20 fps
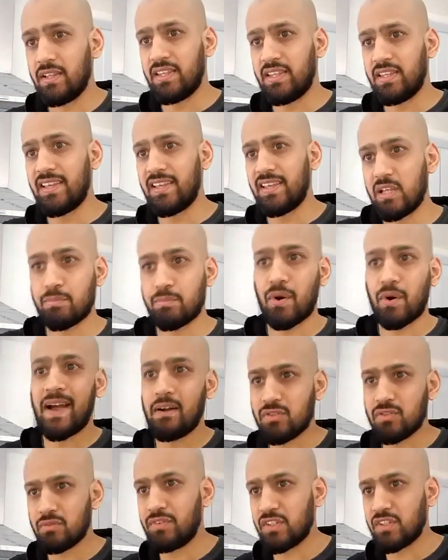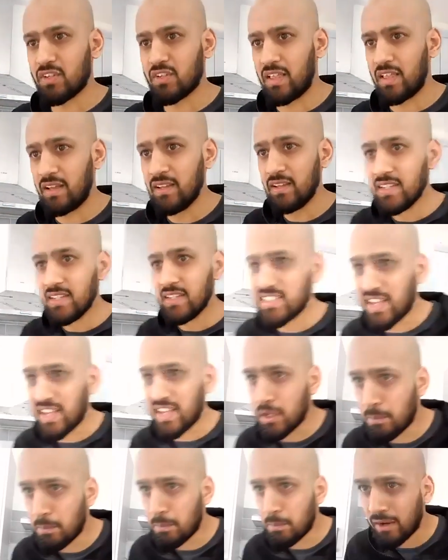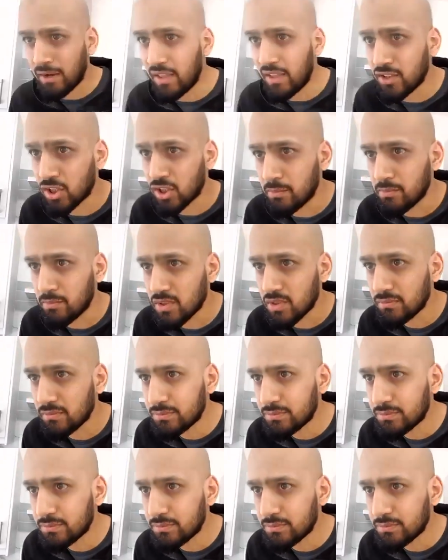get your browns and things like that. Is that your brown there, Shams?